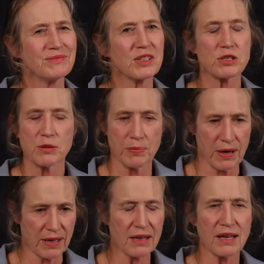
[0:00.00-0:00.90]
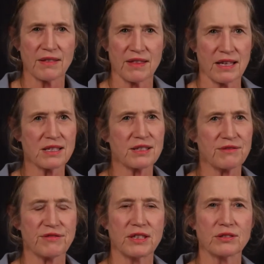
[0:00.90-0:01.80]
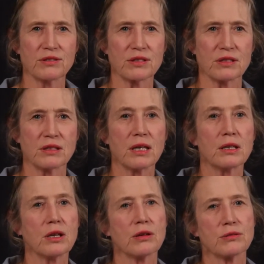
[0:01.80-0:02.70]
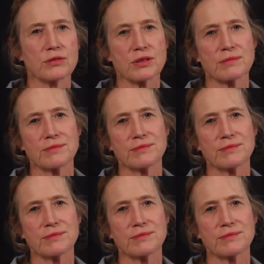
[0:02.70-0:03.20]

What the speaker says: There's the body that thinks and feels and knows.